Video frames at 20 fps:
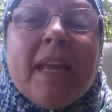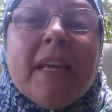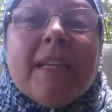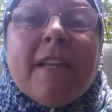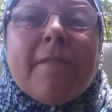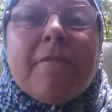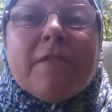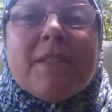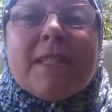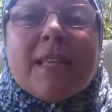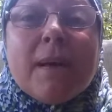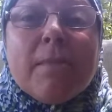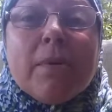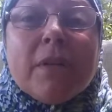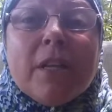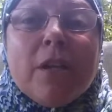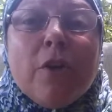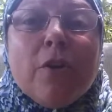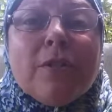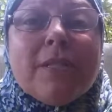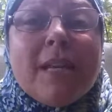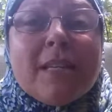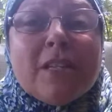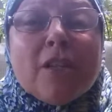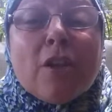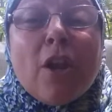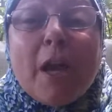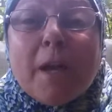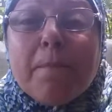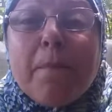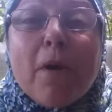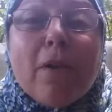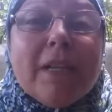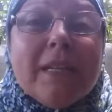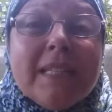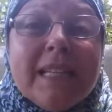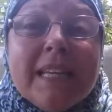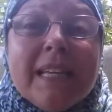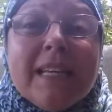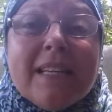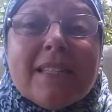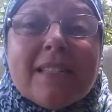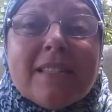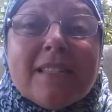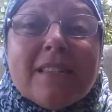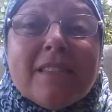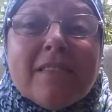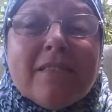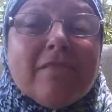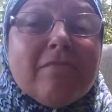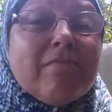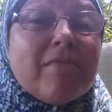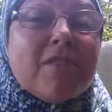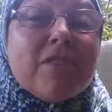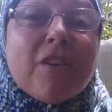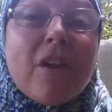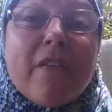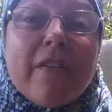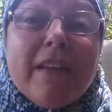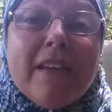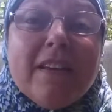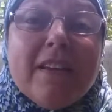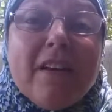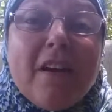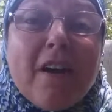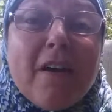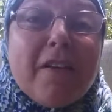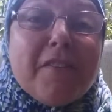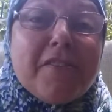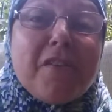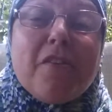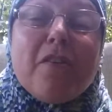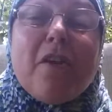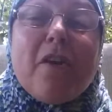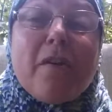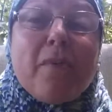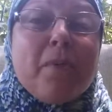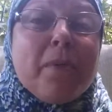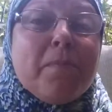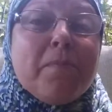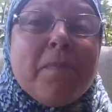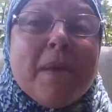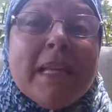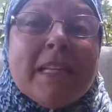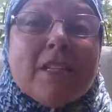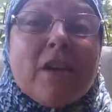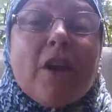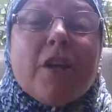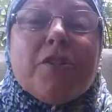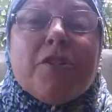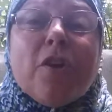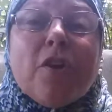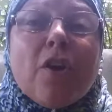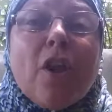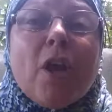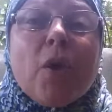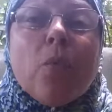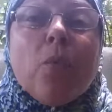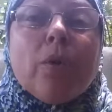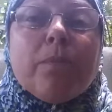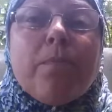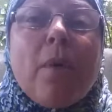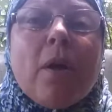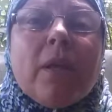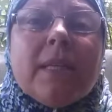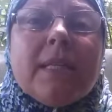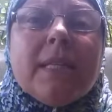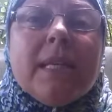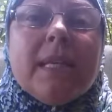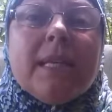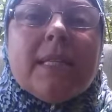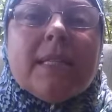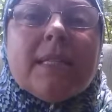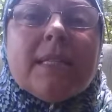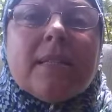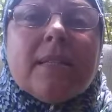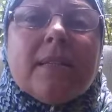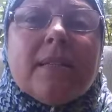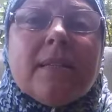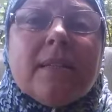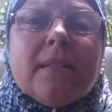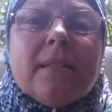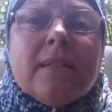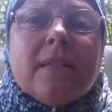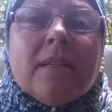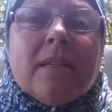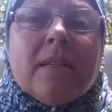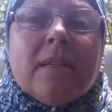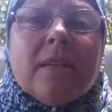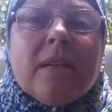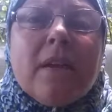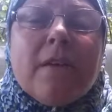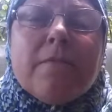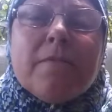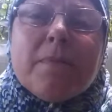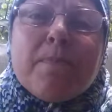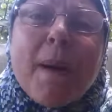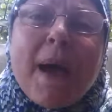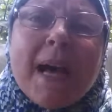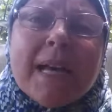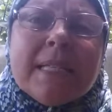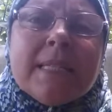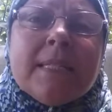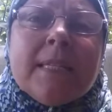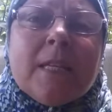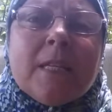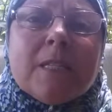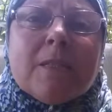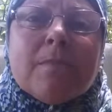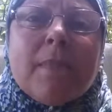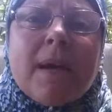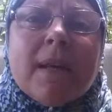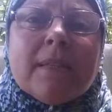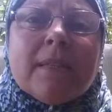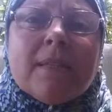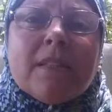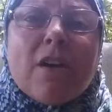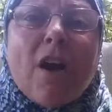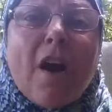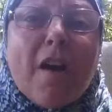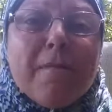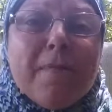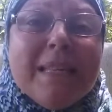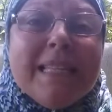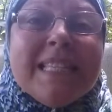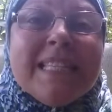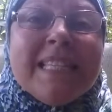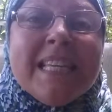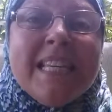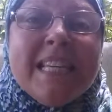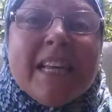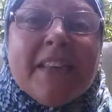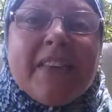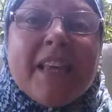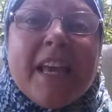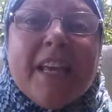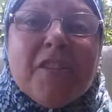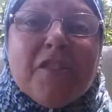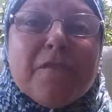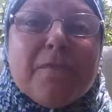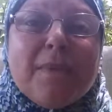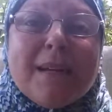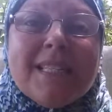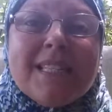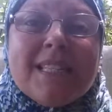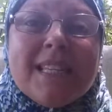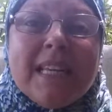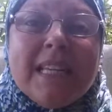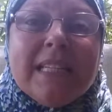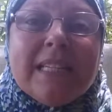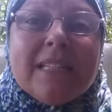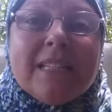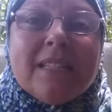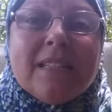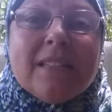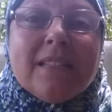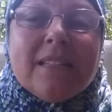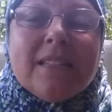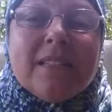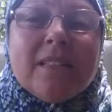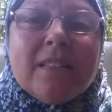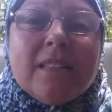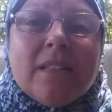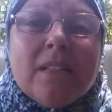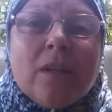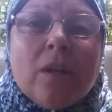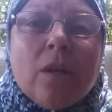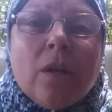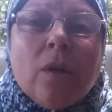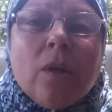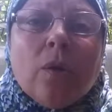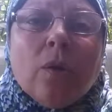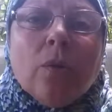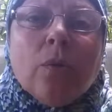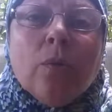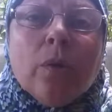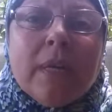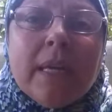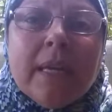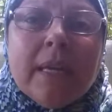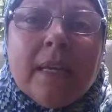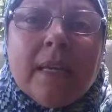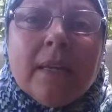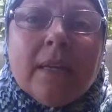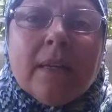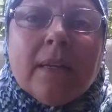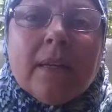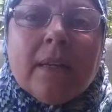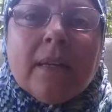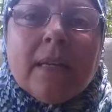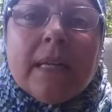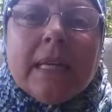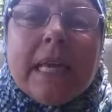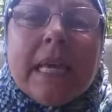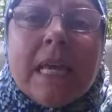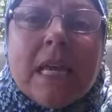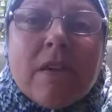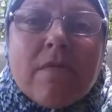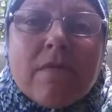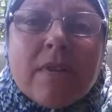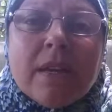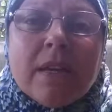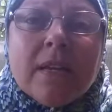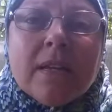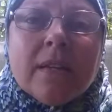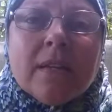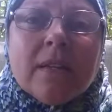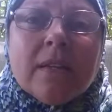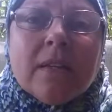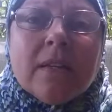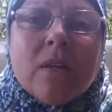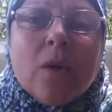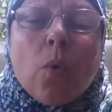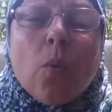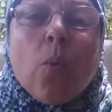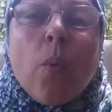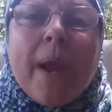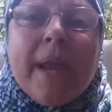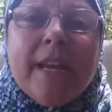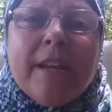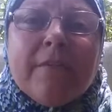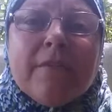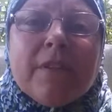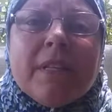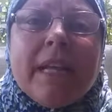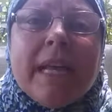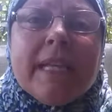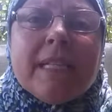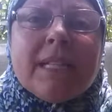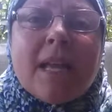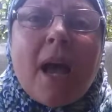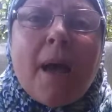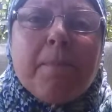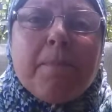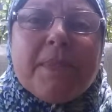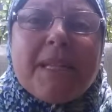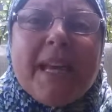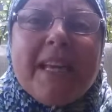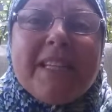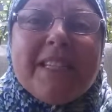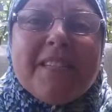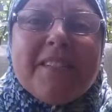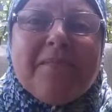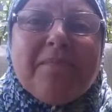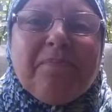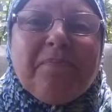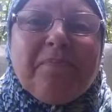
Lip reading: Now for somebody who doesn't like politics, sorry, I'll admit I don't like world politics. For the past 6 months I've been sitting at the edge of my seat, looking, hearing, waiting for the latest update,